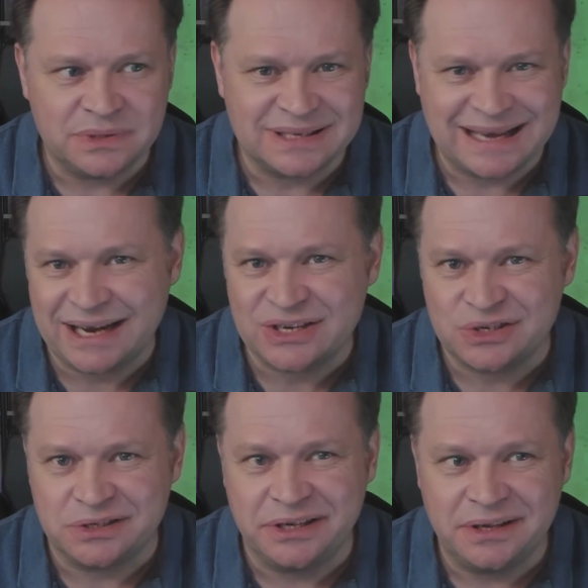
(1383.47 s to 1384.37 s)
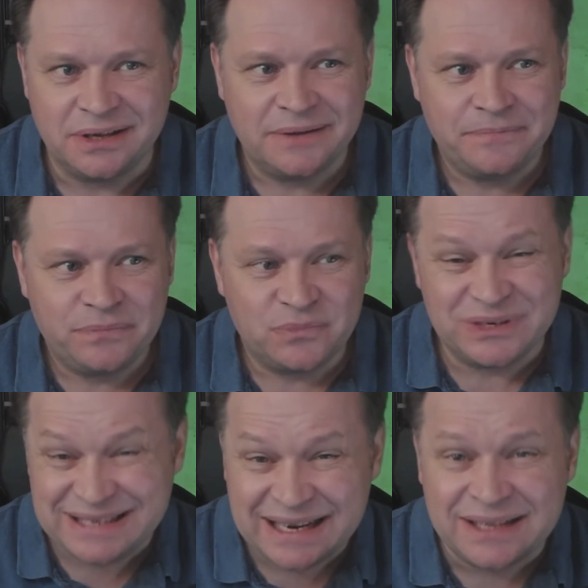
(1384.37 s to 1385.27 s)
actually
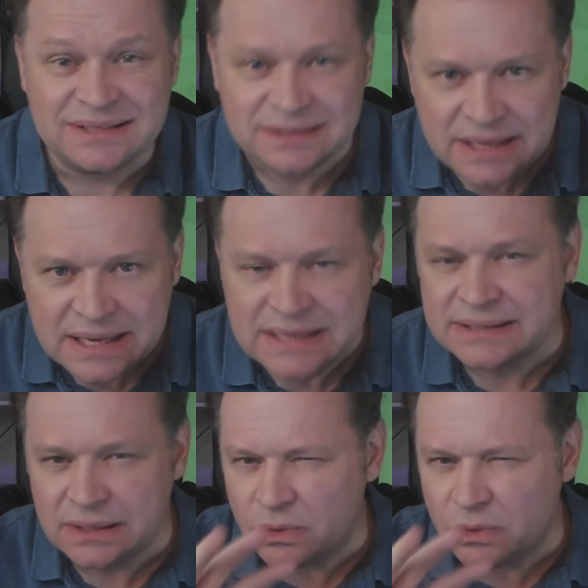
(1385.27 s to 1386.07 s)
ridiculously easy